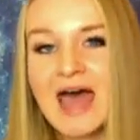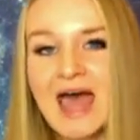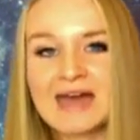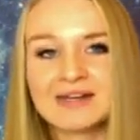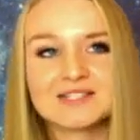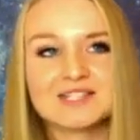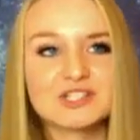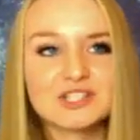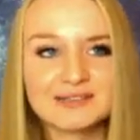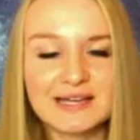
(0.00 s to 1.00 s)
And it
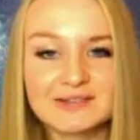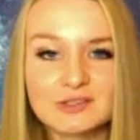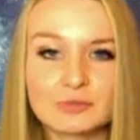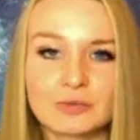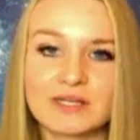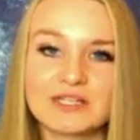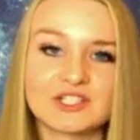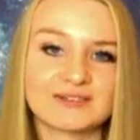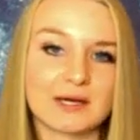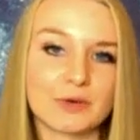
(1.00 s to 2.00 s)
teaches us to really
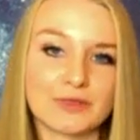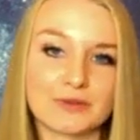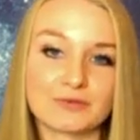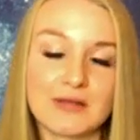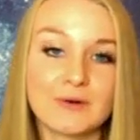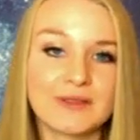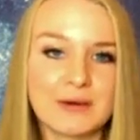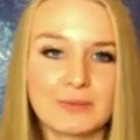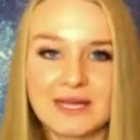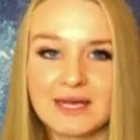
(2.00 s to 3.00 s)
just go with the flow, and
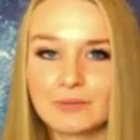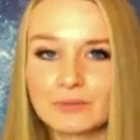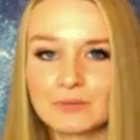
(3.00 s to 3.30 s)
that we can't,